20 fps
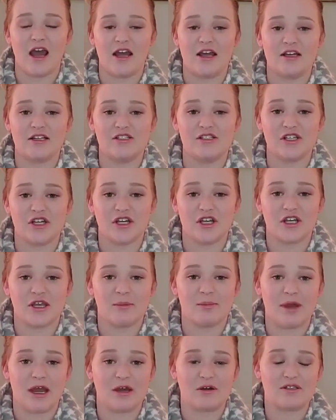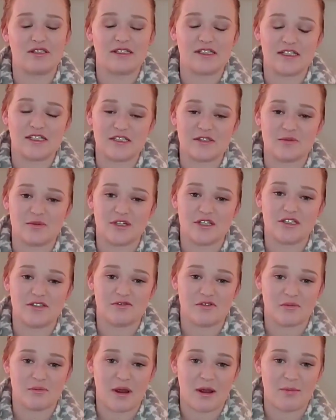It took about 6 weeks
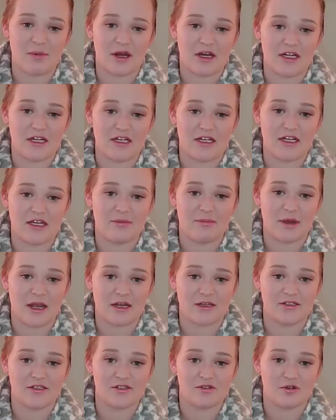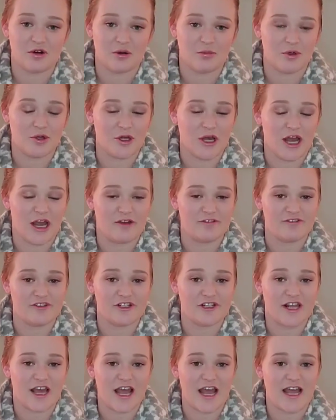for my body to get back to normal
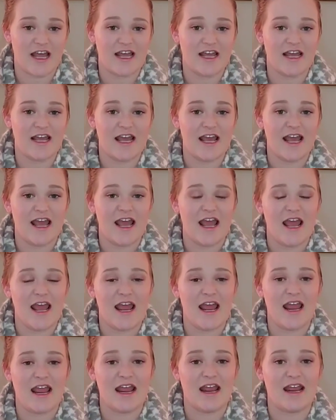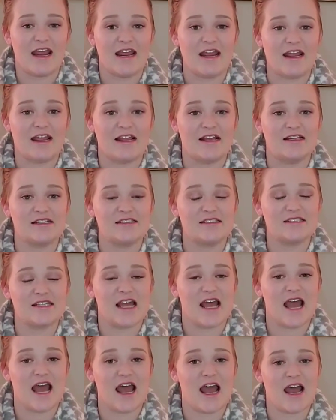after that, and
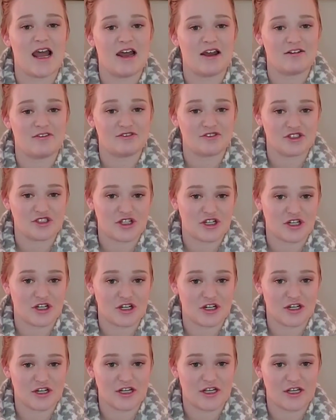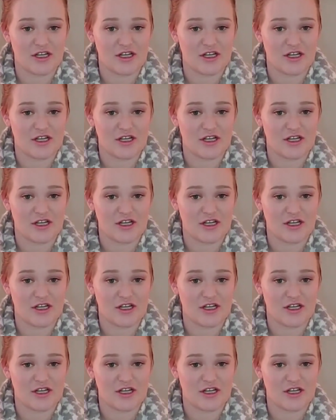after